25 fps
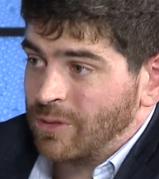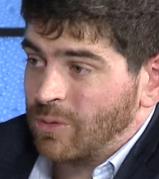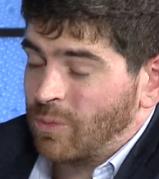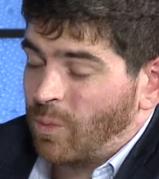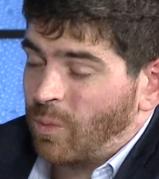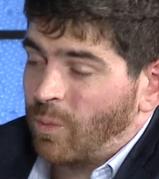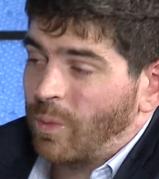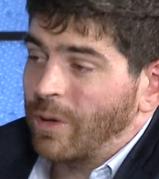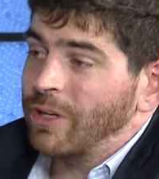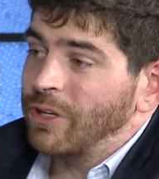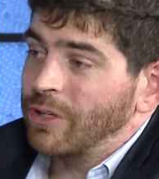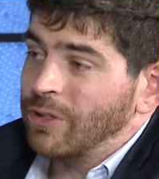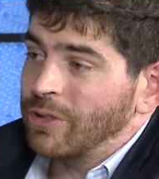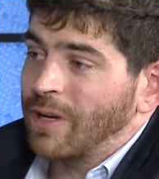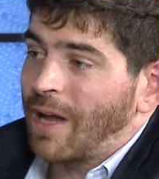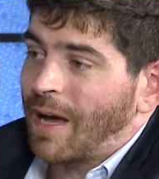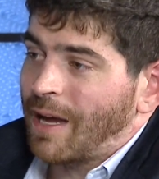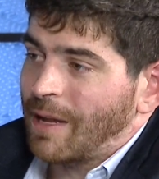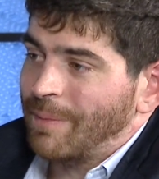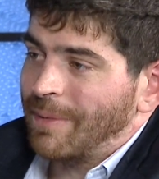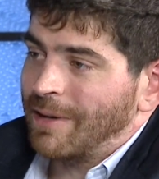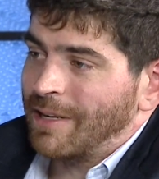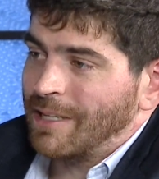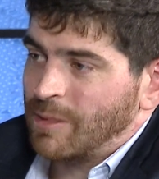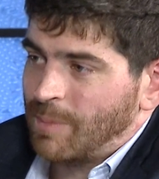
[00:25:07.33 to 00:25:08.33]
What are you talking
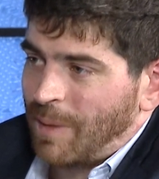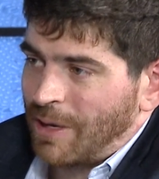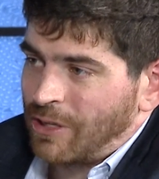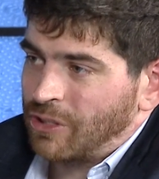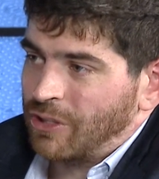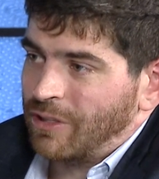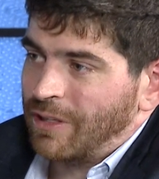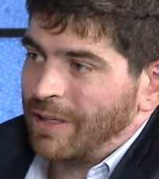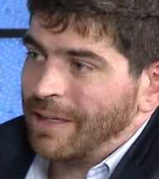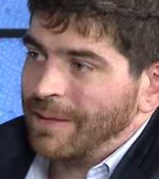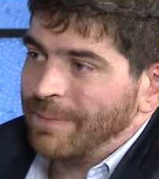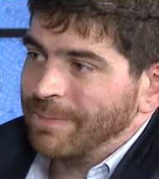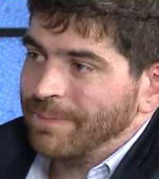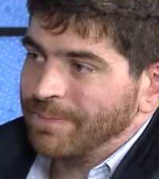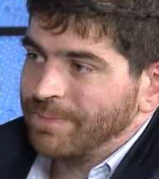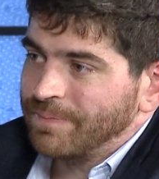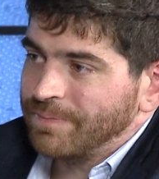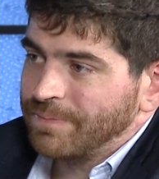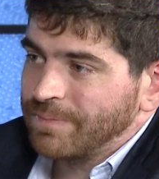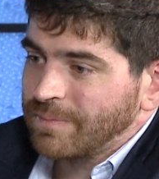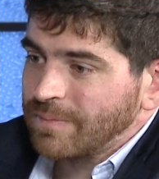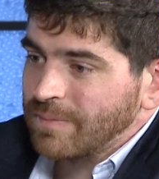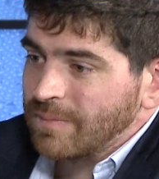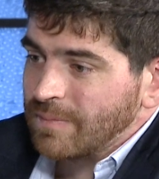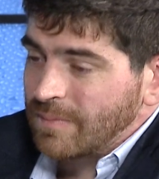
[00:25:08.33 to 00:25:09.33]
about especially?
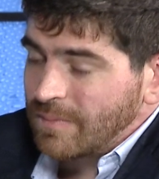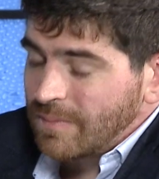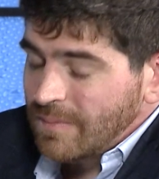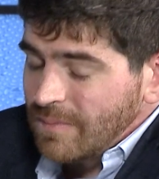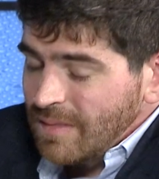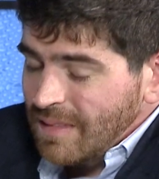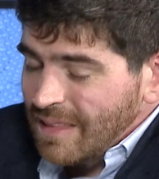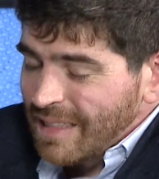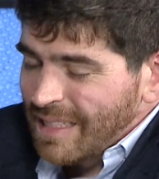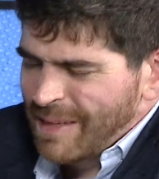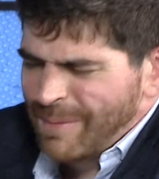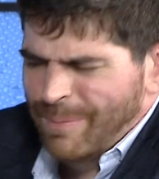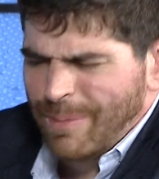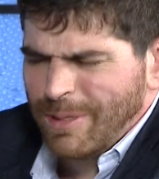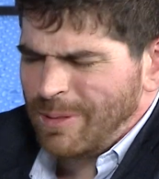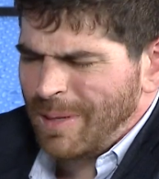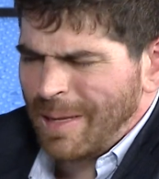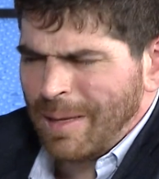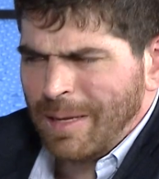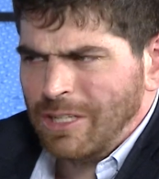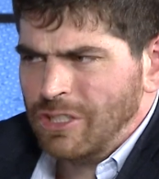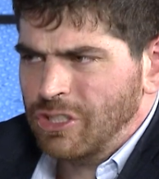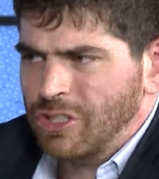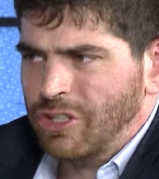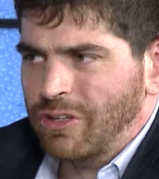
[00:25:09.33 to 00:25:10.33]
And
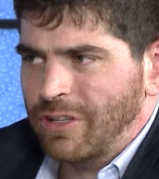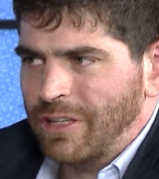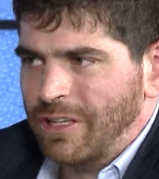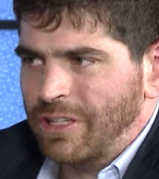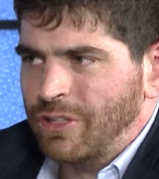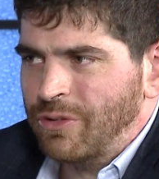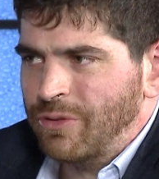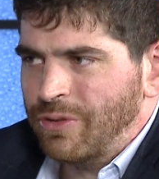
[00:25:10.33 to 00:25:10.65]
making sure that you